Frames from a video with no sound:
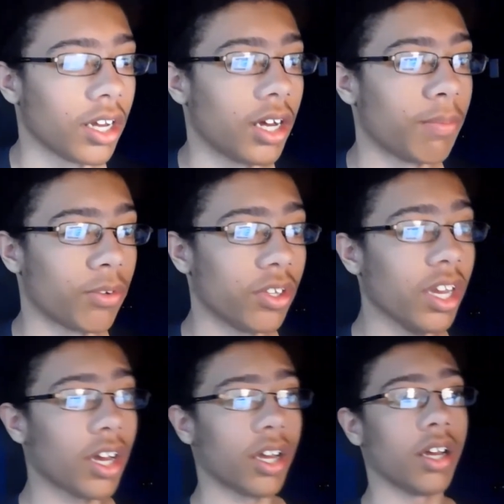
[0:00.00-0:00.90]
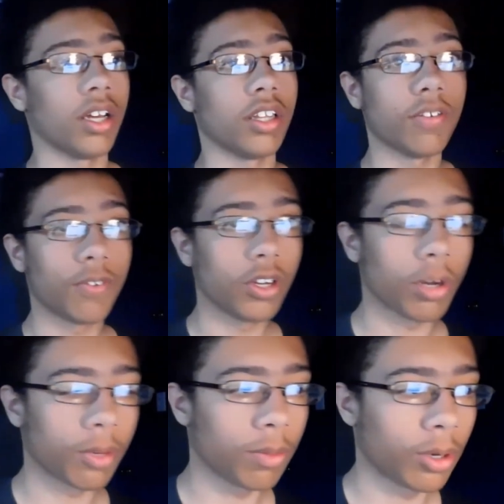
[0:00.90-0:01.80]
Um, so yeah, uh, in this video
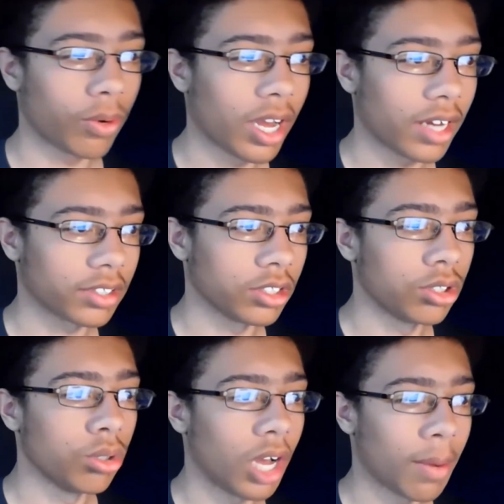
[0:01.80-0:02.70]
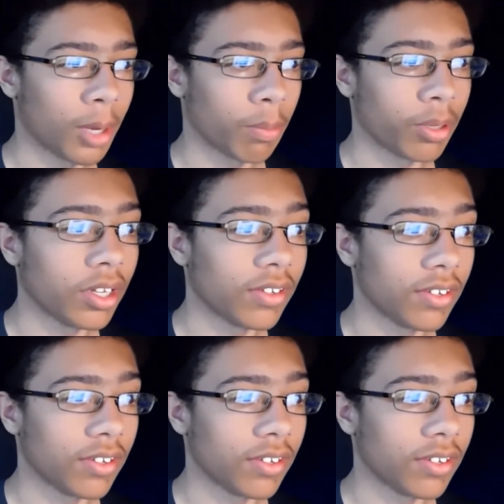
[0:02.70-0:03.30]
I'm going to be reacting to MLP